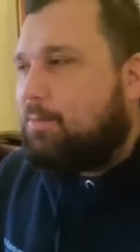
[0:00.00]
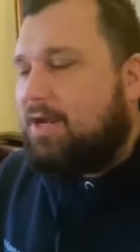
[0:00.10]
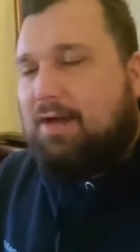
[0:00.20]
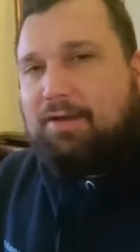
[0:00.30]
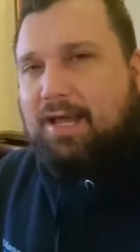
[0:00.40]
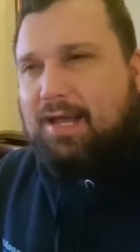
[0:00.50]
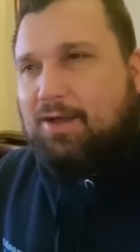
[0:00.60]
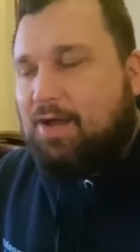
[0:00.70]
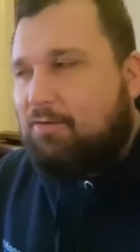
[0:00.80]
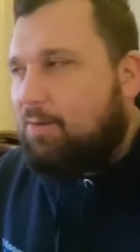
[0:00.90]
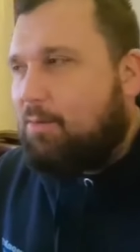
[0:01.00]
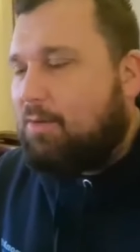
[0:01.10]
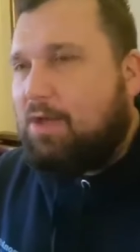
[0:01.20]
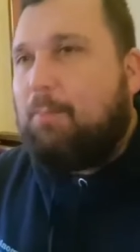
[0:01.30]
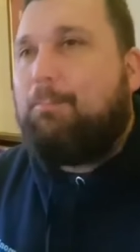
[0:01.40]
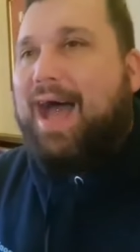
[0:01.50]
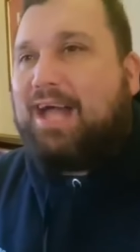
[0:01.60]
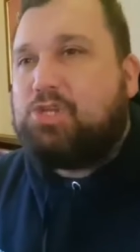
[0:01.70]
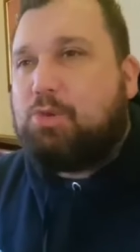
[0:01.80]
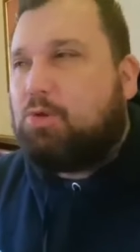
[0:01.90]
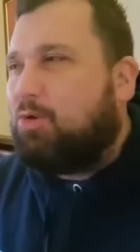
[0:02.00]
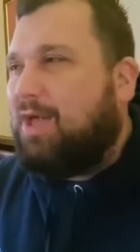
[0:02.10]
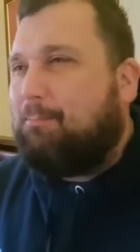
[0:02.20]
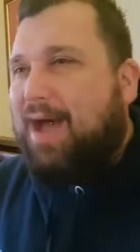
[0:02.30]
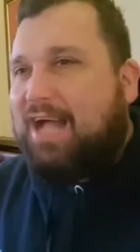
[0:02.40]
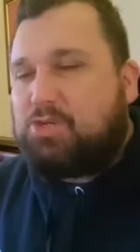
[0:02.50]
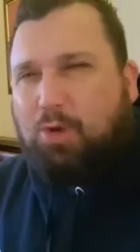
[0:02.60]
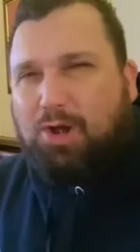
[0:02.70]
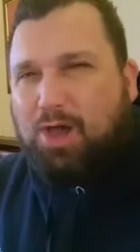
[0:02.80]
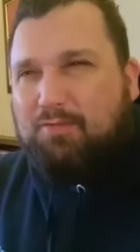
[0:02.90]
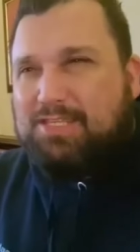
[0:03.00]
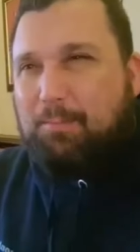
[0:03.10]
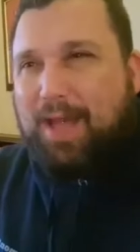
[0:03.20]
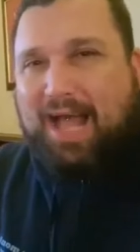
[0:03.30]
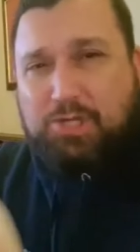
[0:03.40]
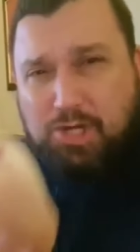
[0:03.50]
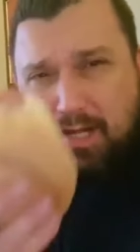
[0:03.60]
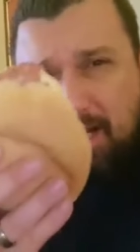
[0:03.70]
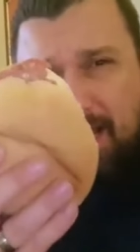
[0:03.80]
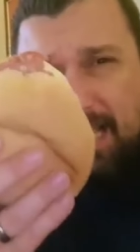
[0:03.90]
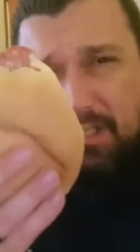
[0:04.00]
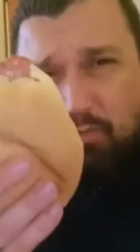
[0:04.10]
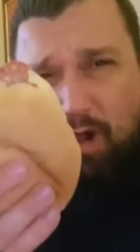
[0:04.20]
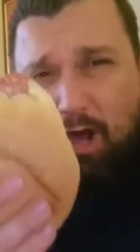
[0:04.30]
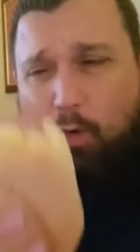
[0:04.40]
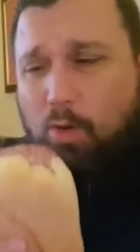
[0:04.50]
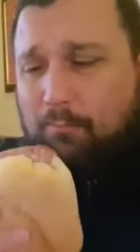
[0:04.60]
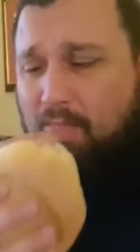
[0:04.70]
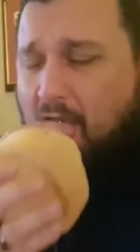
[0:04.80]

somewhere the other day and I can't remember what they were. A batch. They are calling it a batch. What on earth is a batch? It's a roll.